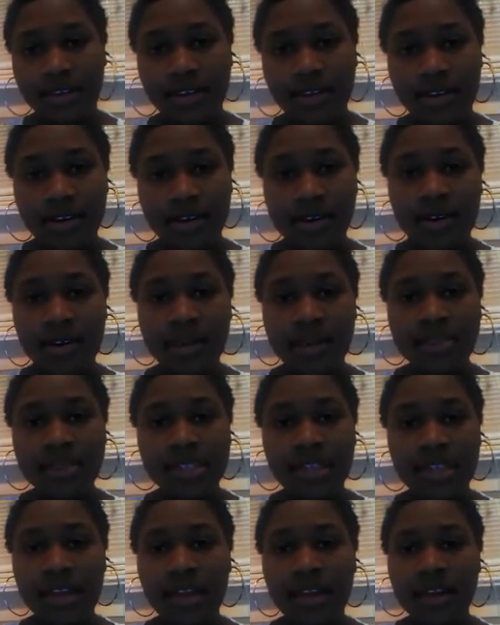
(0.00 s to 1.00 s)
You know what I'm
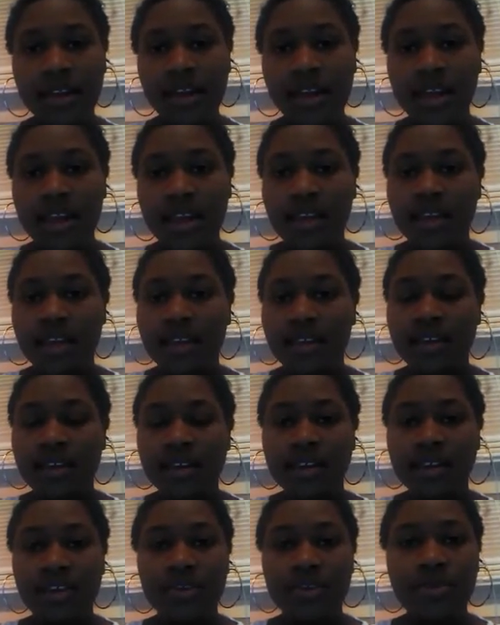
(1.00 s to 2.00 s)
saying?
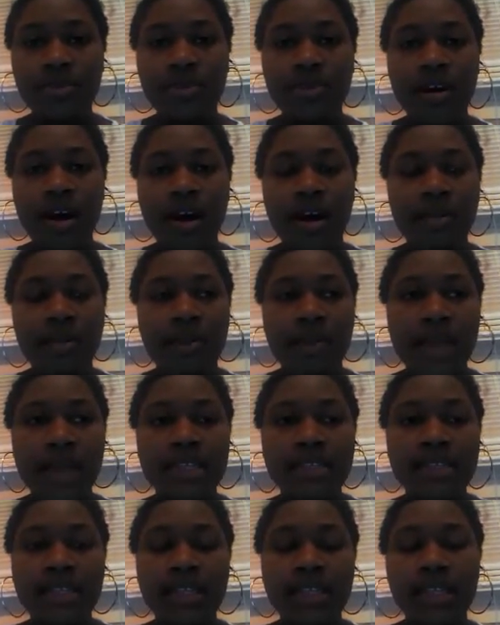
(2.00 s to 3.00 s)
You are
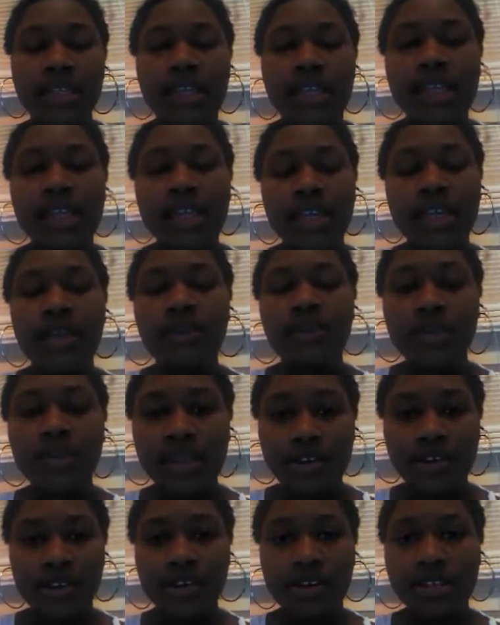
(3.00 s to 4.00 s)
basically
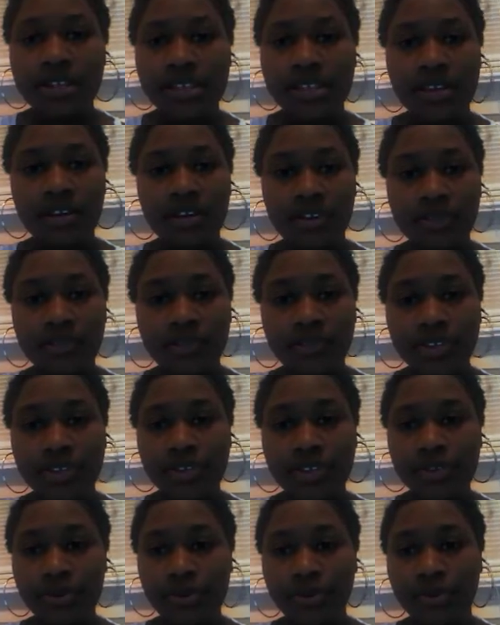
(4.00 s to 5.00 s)
yielding yourself
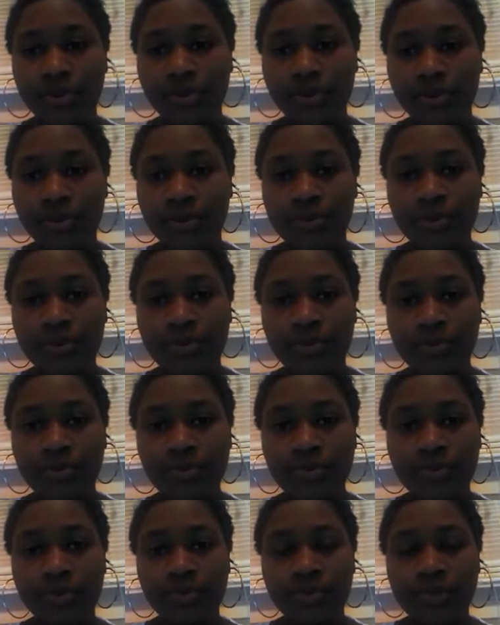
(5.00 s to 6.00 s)
to,
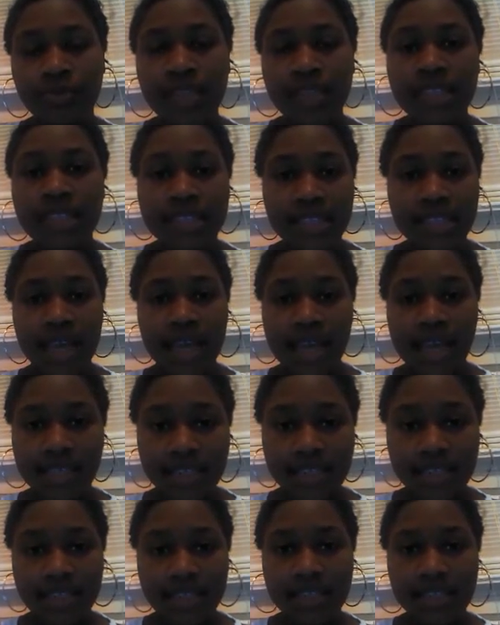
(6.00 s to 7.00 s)
in this case,
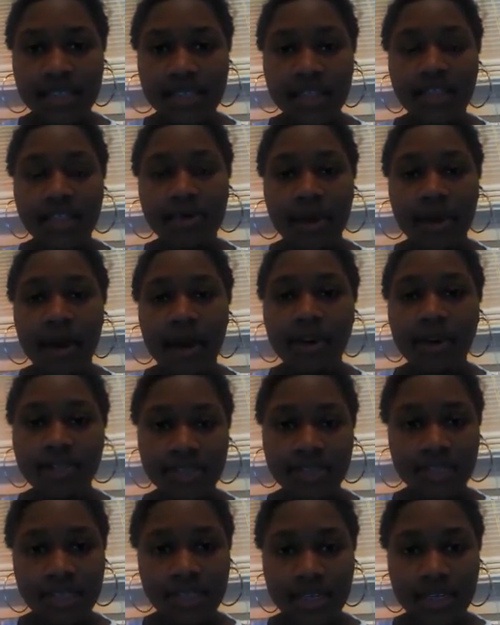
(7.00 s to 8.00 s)
this other
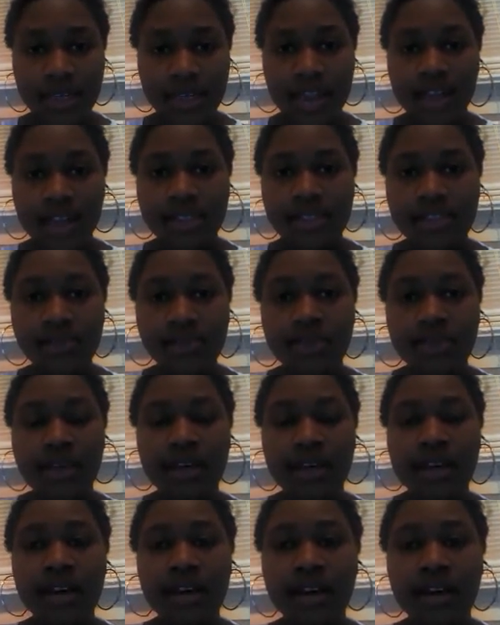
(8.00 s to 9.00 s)
person, to
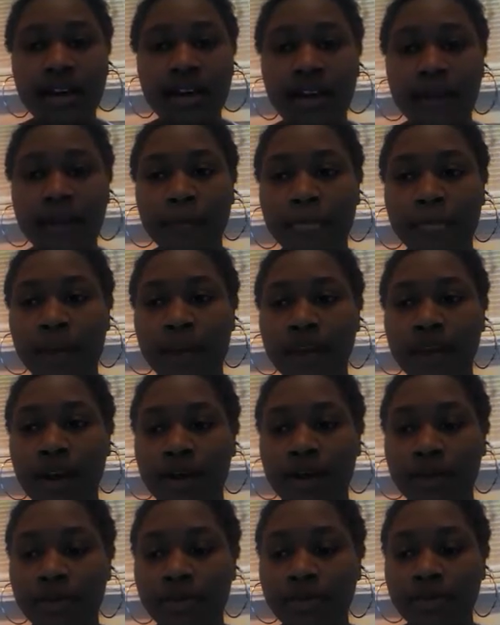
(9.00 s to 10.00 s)
their,
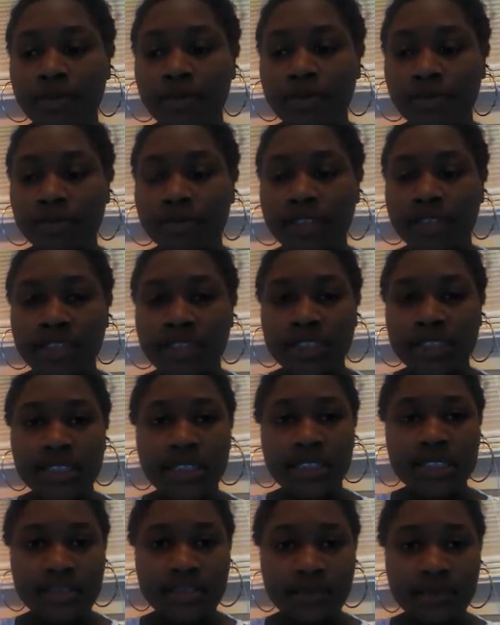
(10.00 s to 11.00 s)
their
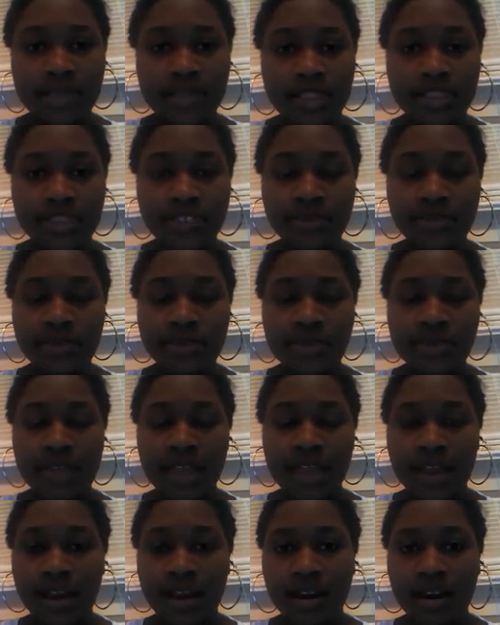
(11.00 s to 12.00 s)
judgments, to
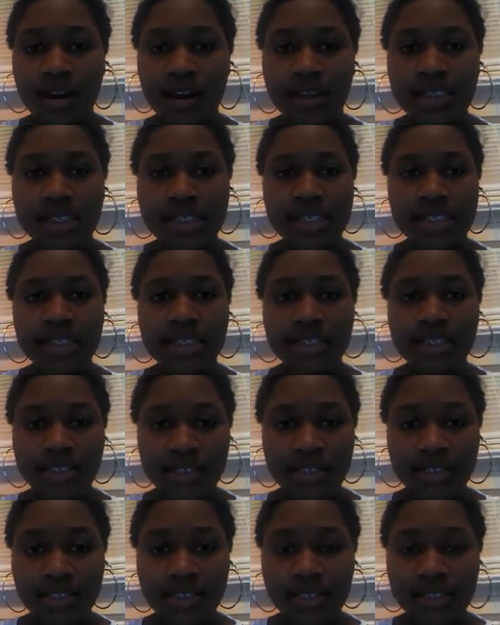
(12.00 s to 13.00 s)
their
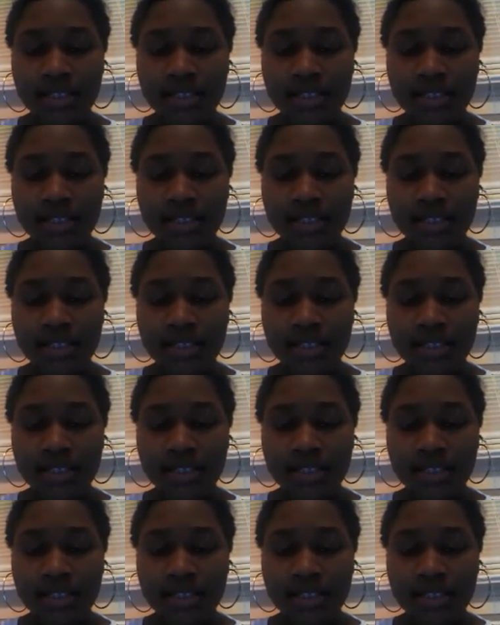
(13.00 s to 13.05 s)
decisions.